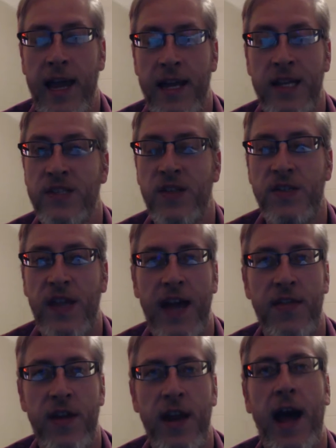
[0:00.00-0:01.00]
It is a
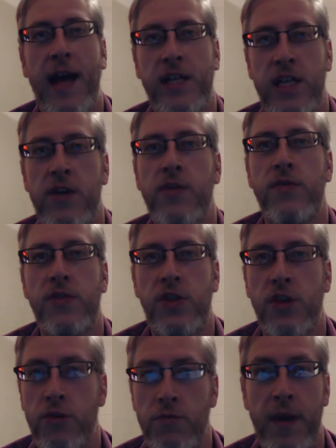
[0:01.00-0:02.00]
site that I use
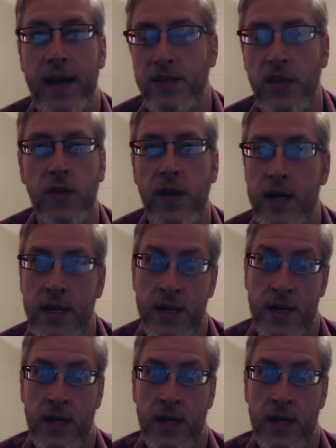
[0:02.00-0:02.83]
to basically